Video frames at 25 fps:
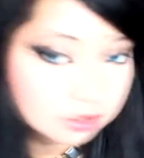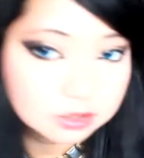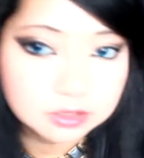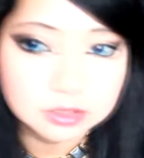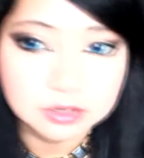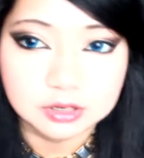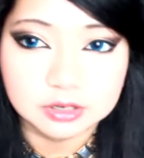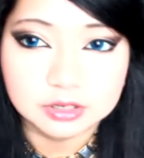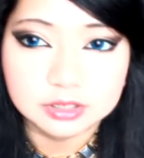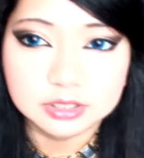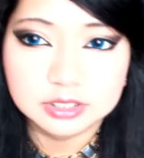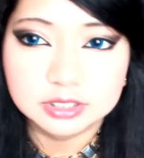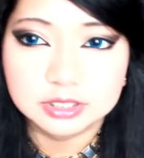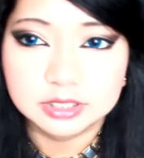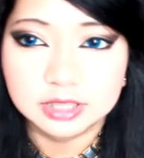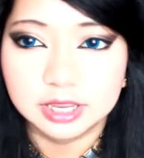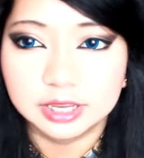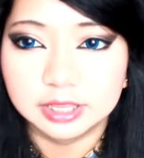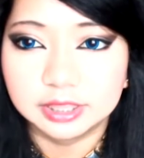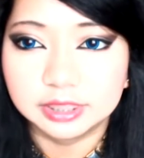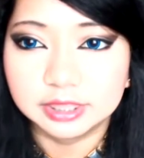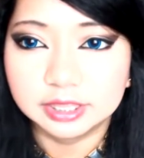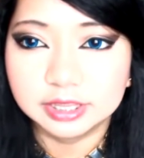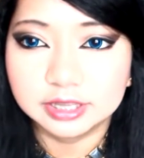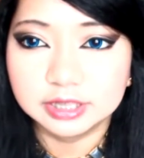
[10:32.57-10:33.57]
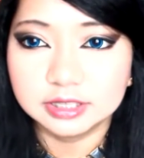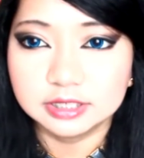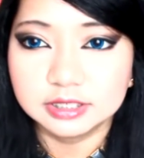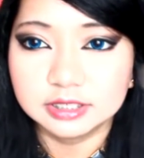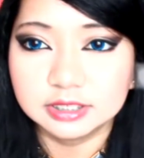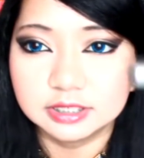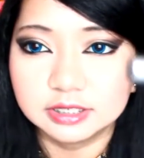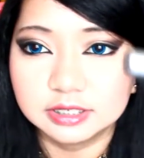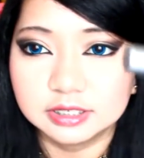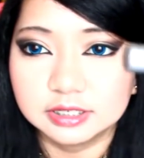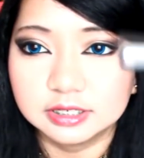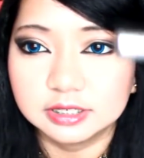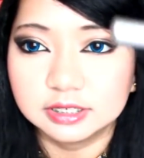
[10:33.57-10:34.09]
looks like
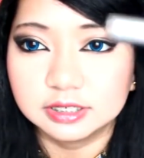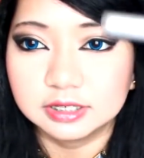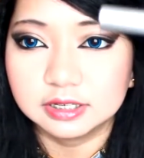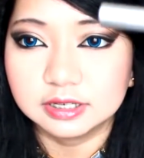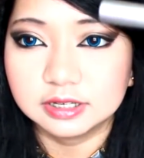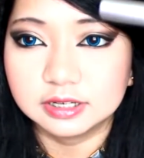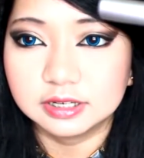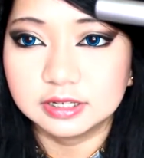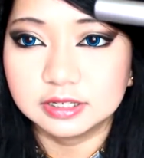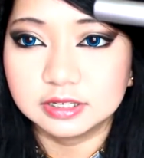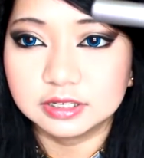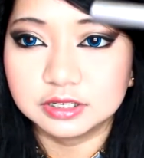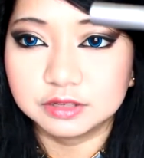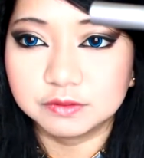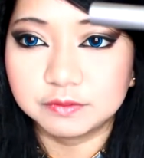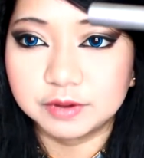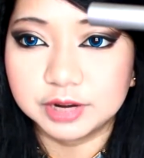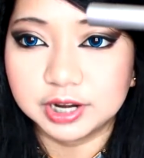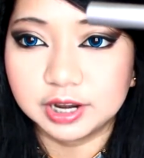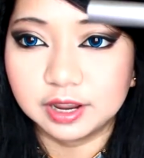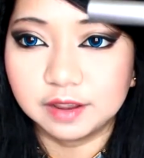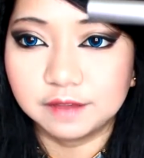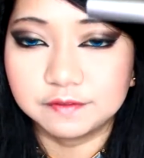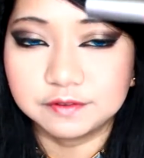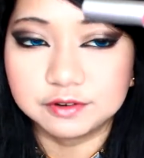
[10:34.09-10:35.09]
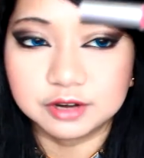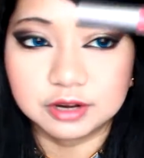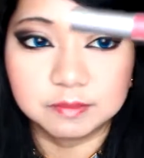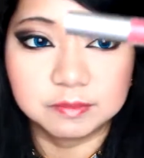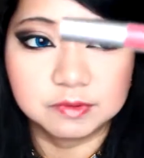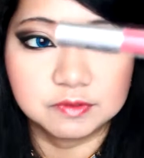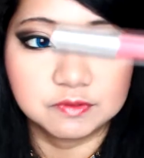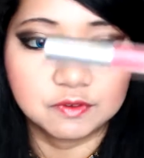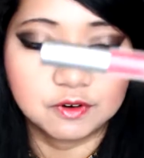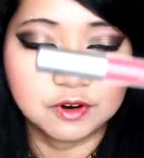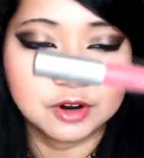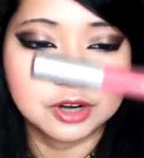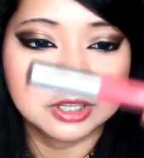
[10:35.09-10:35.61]
this this is the one I have tried
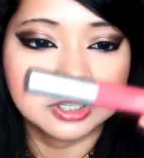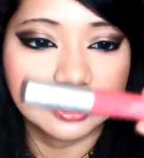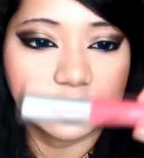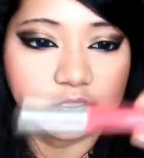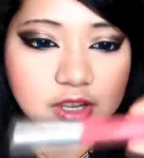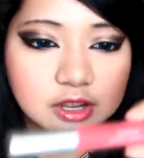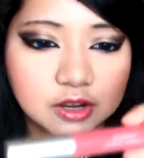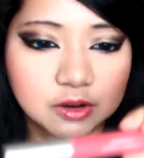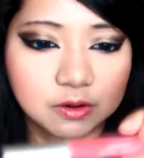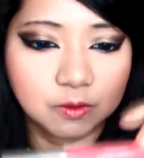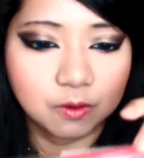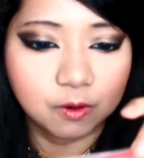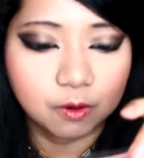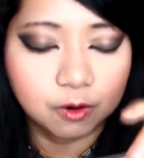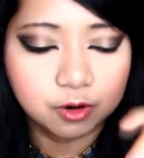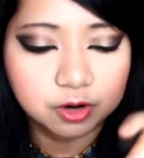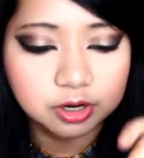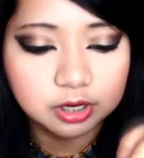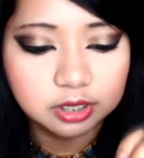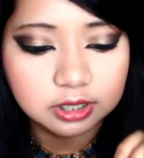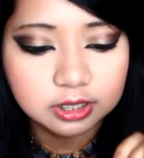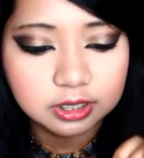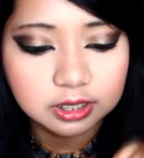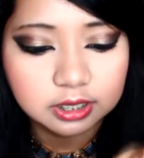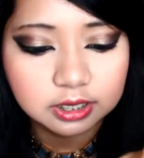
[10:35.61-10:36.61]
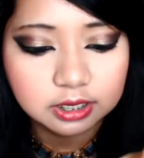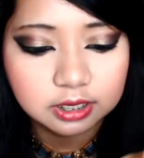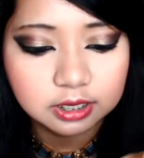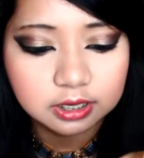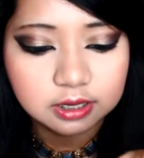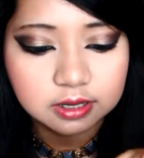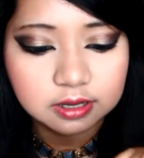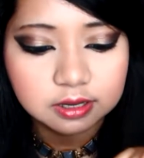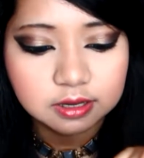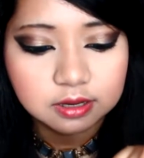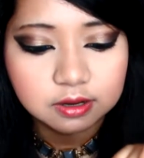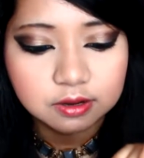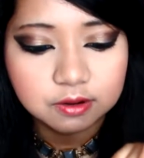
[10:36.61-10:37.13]
before it's like a corally
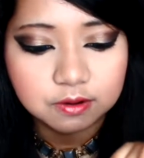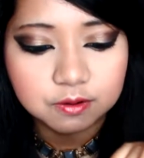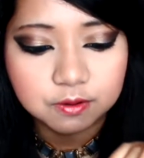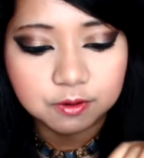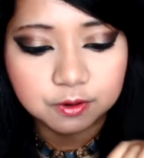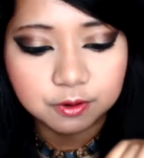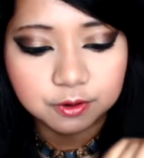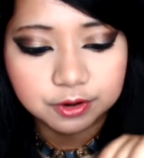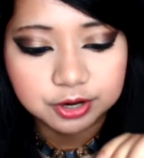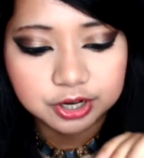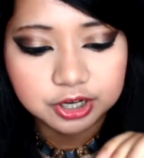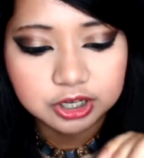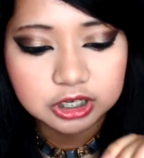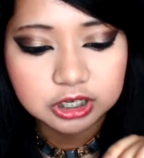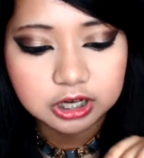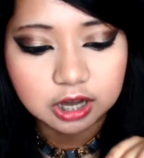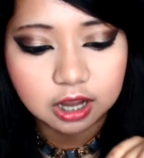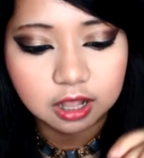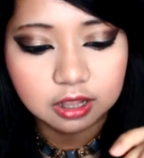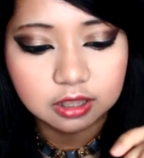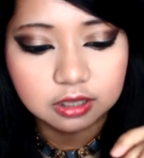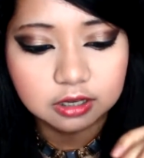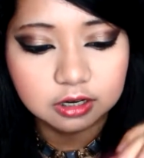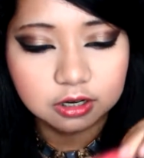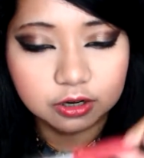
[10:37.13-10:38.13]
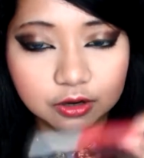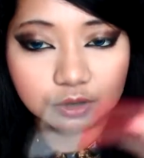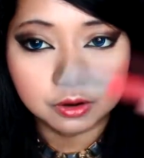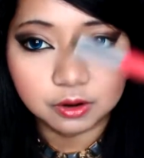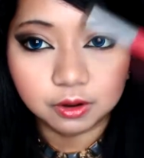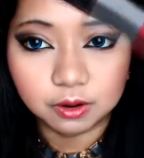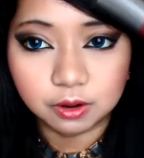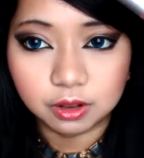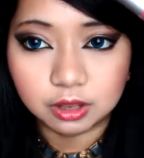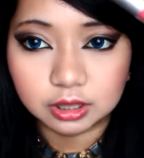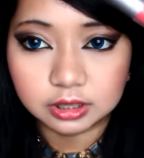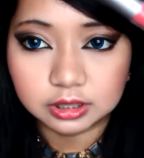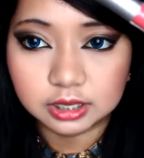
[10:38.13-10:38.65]
orange color
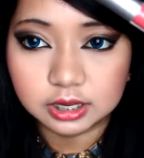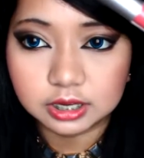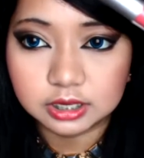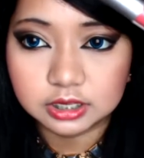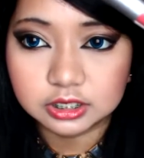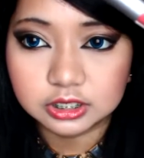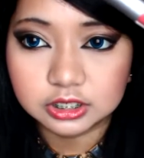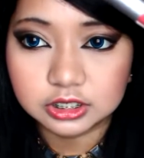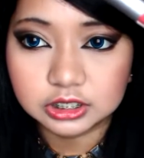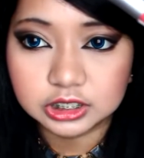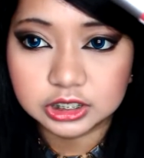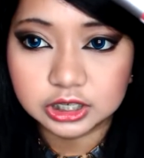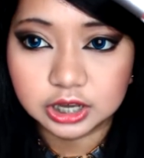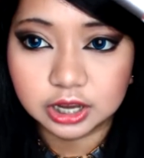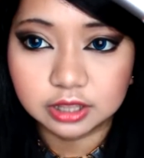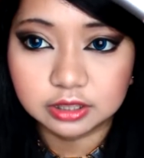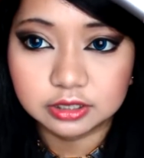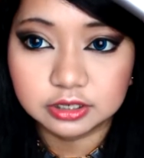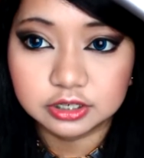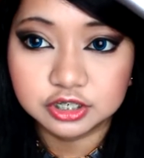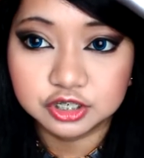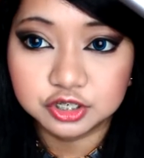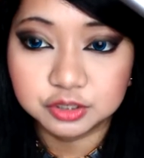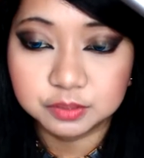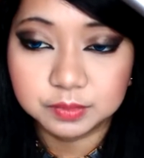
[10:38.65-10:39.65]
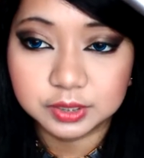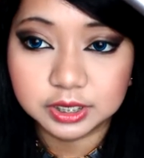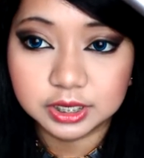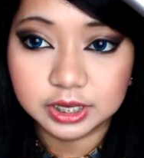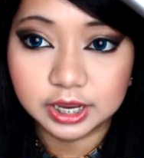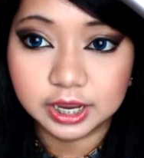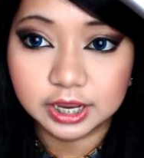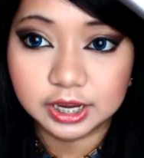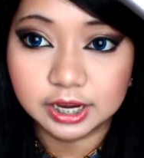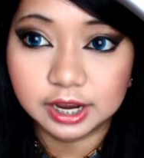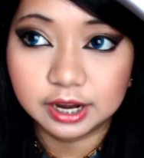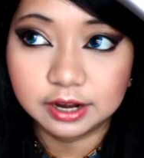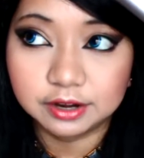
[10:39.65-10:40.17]
called challenge me
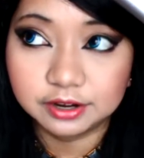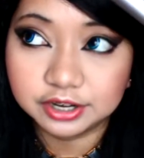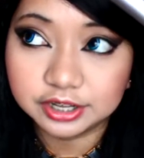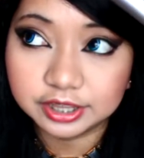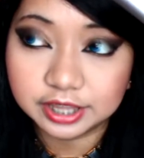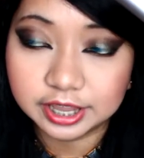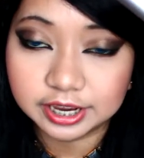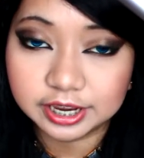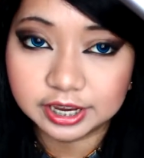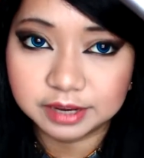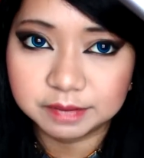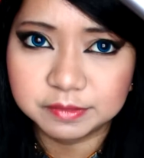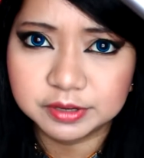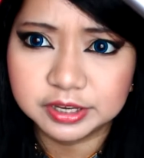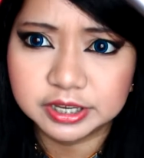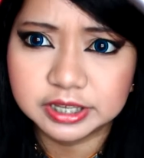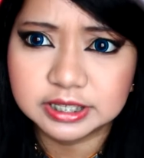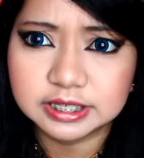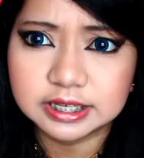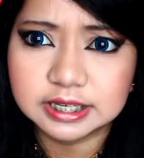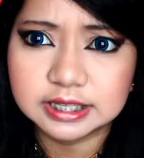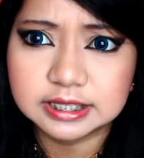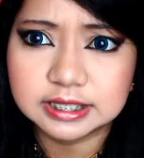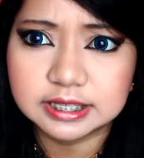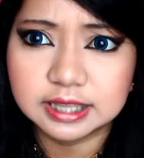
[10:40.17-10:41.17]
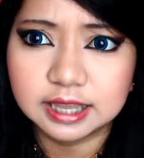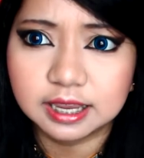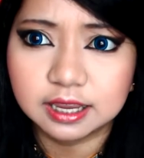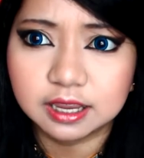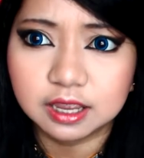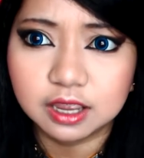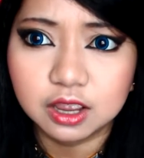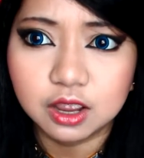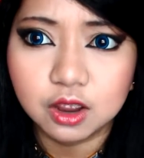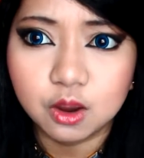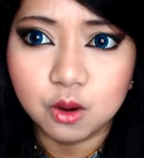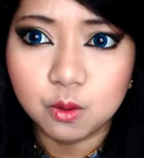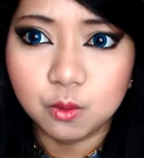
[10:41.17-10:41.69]
and I really like it because it's like
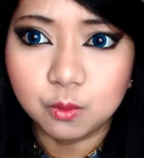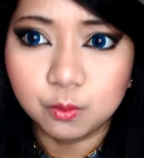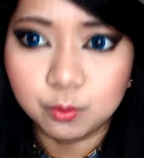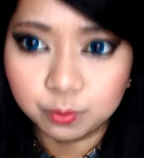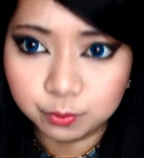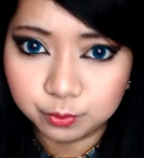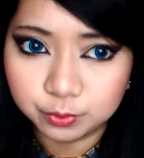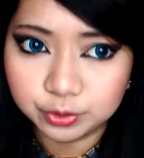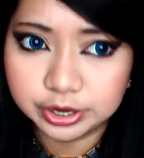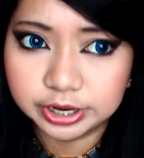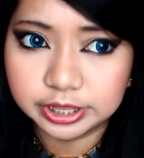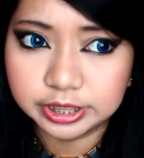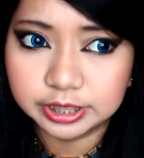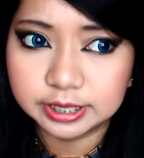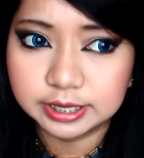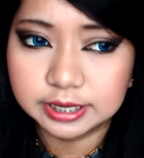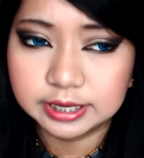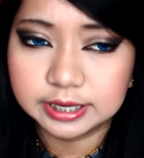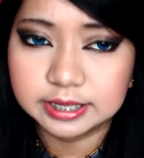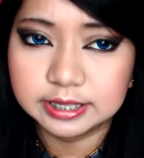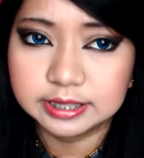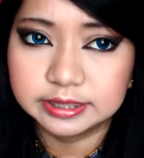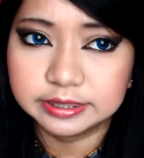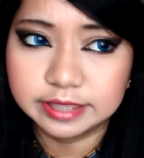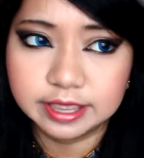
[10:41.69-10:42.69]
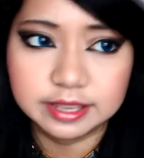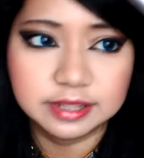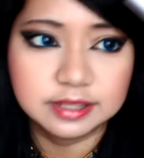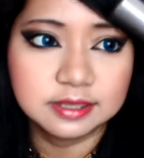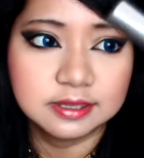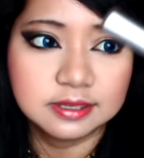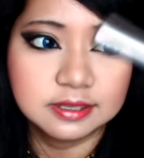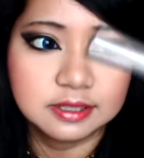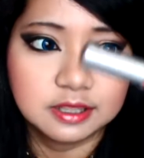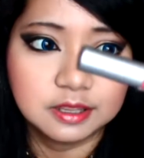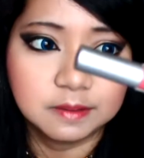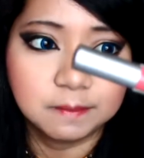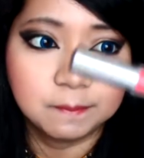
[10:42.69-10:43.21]
really
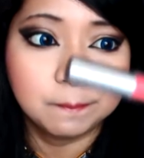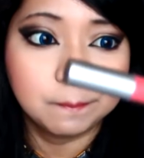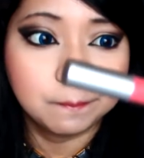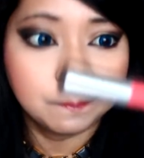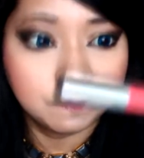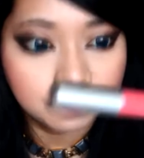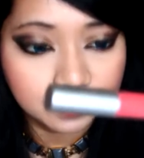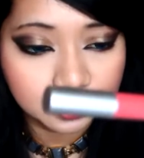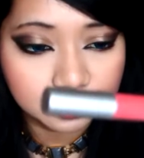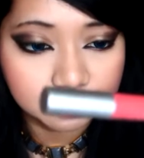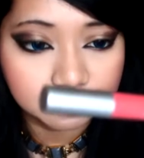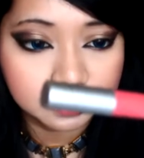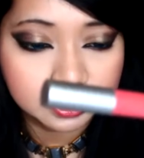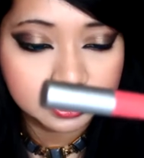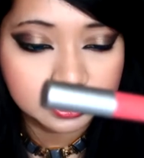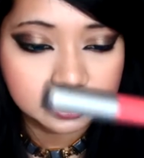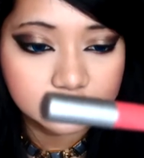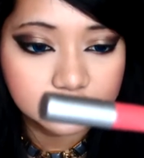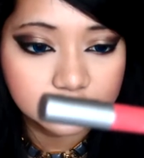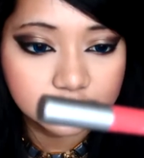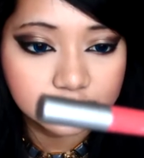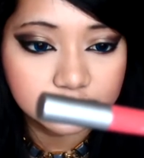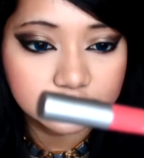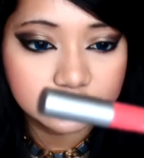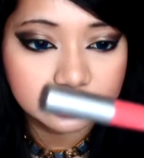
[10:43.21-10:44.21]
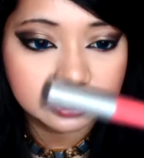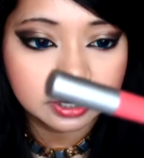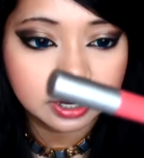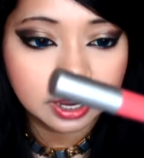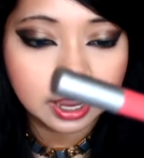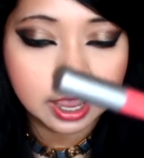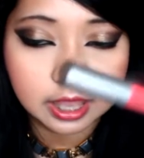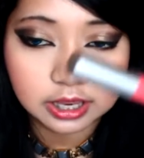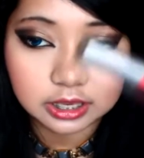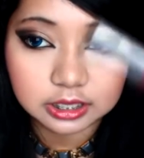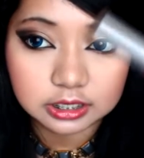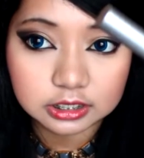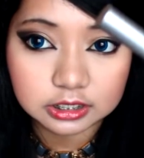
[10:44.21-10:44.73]
intensely pigmented
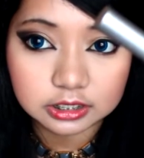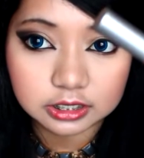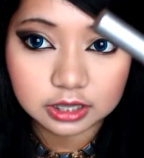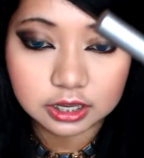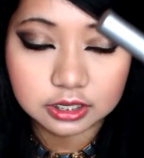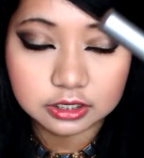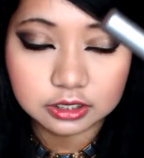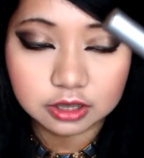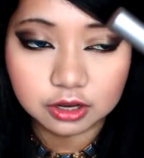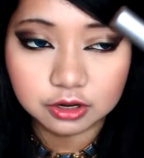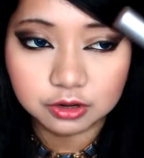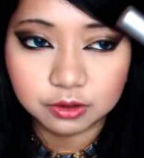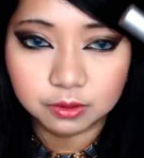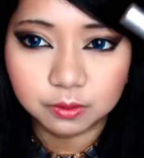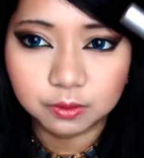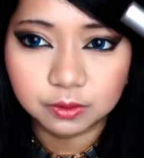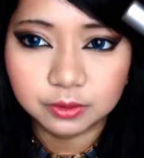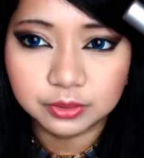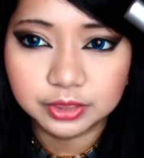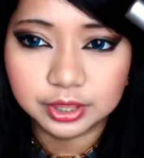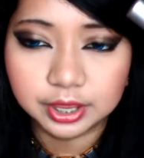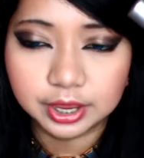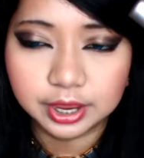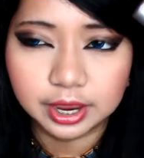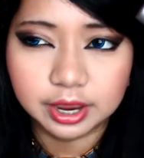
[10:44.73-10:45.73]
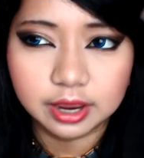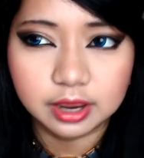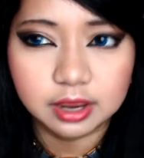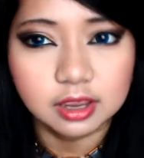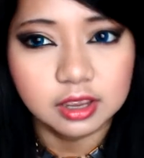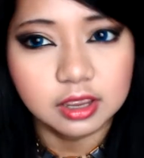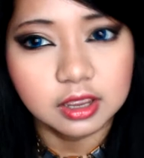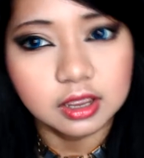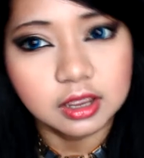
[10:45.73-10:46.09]
and it stays on all day